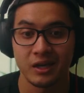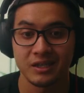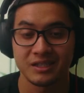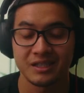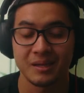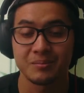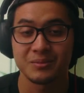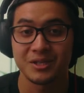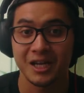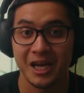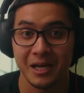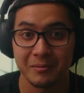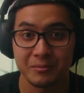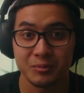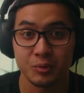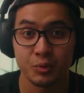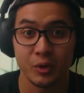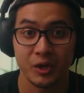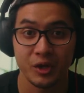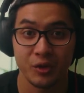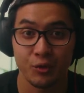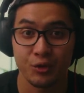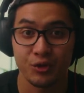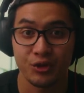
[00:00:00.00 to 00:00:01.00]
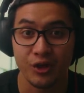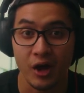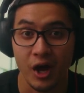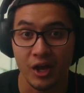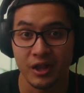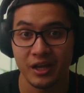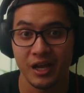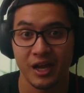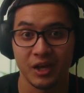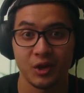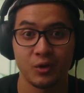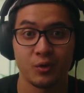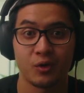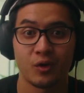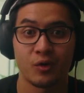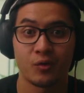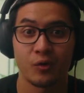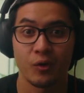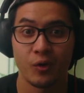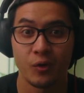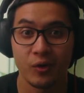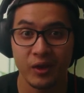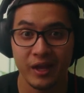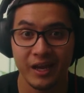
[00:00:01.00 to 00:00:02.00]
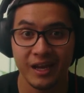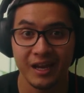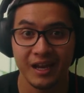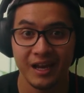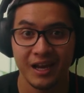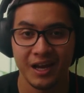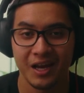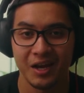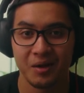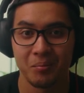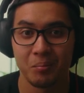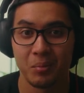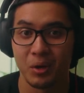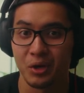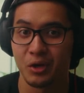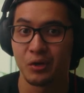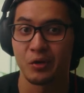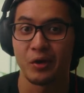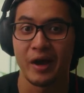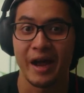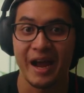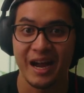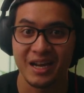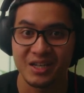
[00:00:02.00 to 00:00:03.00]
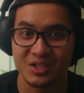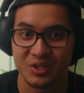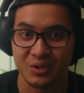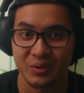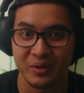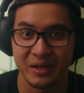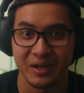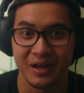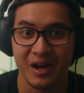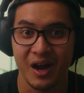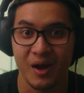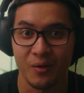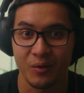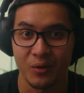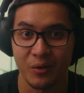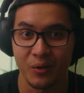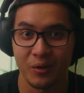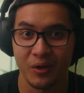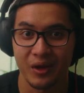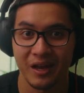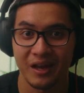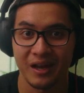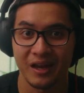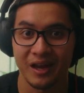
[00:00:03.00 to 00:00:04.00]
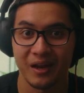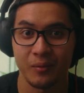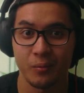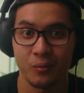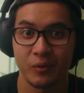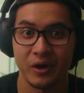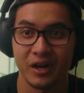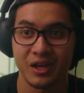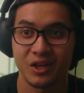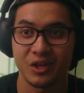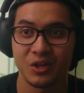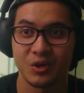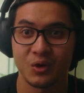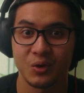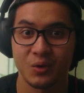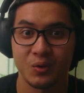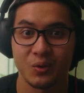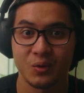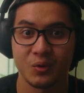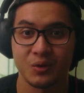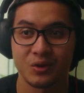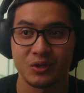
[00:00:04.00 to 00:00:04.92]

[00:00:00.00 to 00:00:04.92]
Sometimes when you thought that you are rolling, but you're actually not rolling, and when you